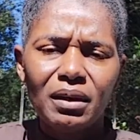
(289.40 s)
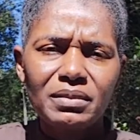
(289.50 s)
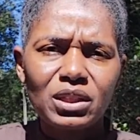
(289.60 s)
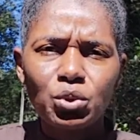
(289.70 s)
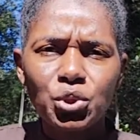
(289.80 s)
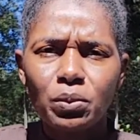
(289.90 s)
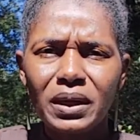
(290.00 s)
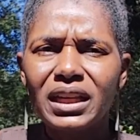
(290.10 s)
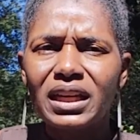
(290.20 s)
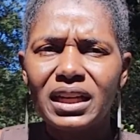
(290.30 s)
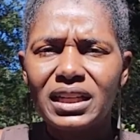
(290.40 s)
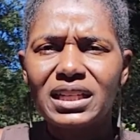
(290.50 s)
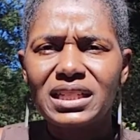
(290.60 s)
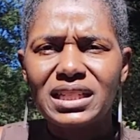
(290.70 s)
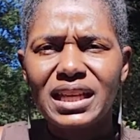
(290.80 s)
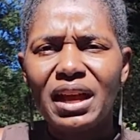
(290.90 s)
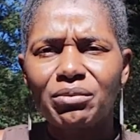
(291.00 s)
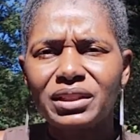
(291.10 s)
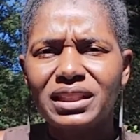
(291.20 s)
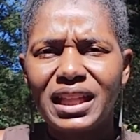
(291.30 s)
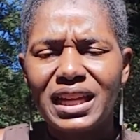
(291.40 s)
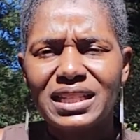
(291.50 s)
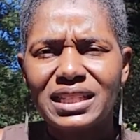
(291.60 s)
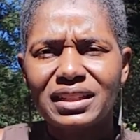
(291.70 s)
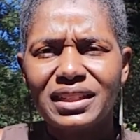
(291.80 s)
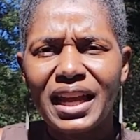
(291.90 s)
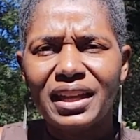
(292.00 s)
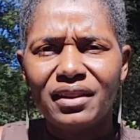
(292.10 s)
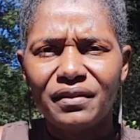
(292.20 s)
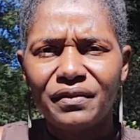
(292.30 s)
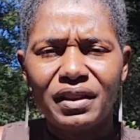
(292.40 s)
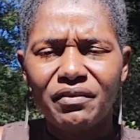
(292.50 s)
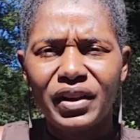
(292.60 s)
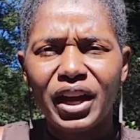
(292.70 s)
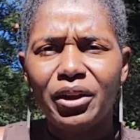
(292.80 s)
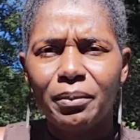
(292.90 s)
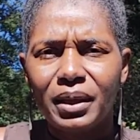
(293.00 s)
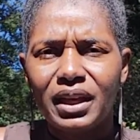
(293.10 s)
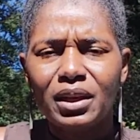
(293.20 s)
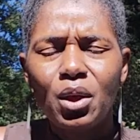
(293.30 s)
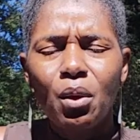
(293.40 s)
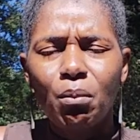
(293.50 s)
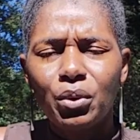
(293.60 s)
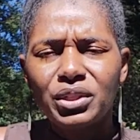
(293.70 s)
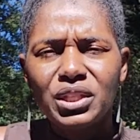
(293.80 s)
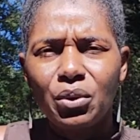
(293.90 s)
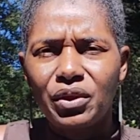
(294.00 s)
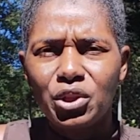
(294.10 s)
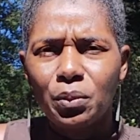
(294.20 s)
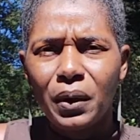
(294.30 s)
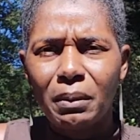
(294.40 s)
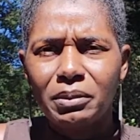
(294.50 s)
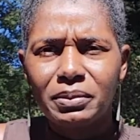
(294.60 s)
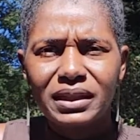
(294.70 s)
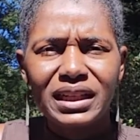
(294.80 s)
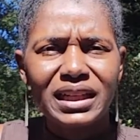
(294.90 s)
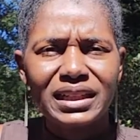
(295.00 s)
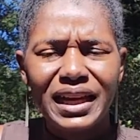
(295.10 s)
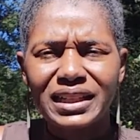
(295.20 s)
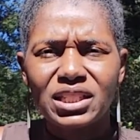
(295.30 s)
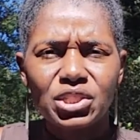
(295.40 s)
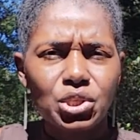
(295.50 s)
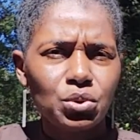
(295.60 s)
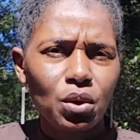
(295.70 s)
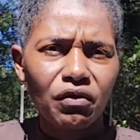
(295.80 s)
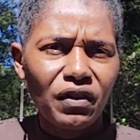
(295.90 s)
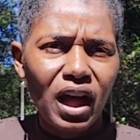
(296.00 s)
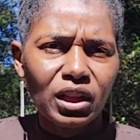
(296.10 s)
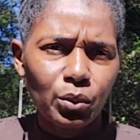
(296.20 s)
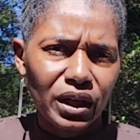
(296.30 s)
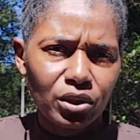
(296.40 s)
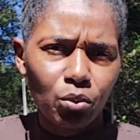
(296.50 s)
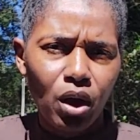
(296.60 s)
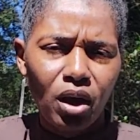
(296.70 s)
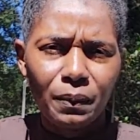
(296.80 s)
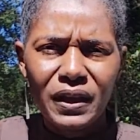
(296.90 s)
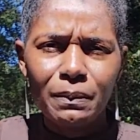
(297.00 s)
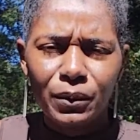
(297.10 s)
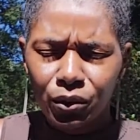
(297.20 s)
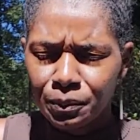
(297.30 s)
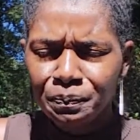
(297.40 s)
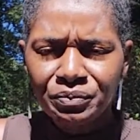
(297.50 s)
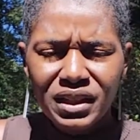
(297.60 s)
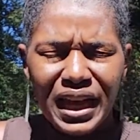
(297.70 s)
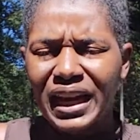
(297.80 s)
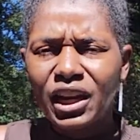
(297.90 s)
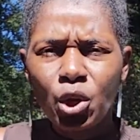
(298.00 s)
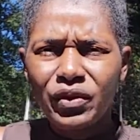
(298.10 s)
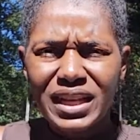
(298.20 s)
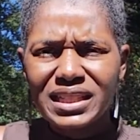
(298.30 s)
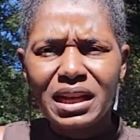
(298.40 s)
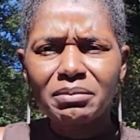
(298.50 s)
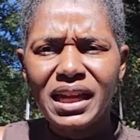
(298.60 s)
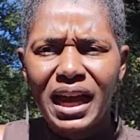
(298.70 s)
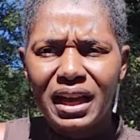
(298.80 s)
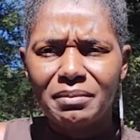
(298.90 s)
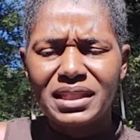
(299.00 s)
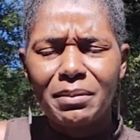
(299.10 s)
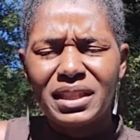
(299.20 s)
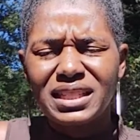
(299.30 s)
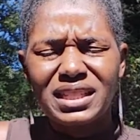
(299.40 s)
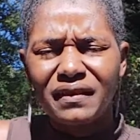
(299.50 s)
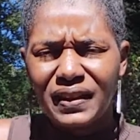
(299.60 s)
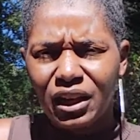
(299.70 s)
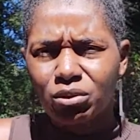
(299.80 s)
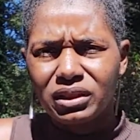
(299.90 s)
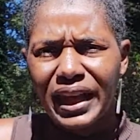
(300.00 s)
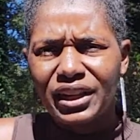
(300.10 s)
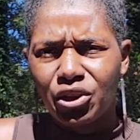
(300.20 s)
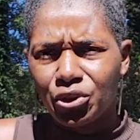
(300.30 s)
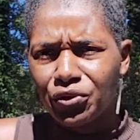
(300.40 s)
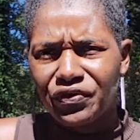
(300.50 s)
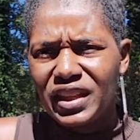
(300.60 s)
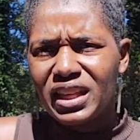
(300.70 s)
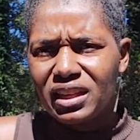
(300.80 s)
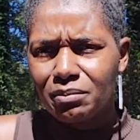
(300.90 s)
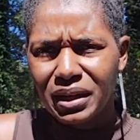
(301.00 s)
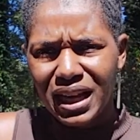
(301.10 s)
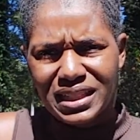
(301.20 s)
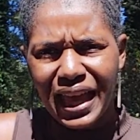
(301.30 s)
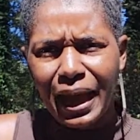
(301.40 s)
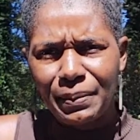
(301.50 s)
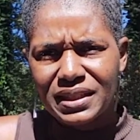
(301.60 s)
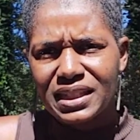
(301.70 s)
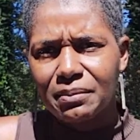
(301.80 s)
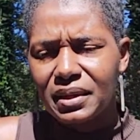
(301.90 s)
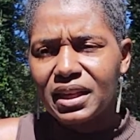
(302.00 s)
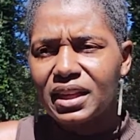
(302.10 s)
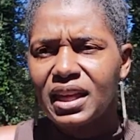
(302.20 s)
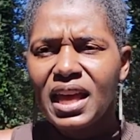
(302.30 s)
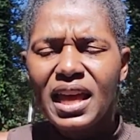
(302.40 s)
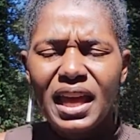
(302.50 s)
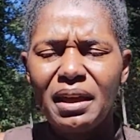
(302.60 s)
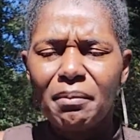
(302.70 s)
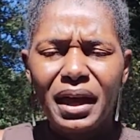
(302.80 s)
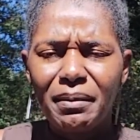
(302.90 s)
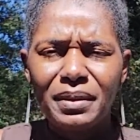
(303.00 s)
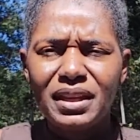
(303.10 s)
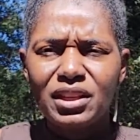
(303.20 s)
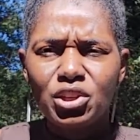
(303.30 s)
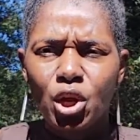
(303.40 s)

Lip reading: social media is. It's not really that it's a negative environment, more so than you're probably connected to or following the wrong people. And I know that sometimes some of the stuff that'll land on your feed, because it happens to me, it might be,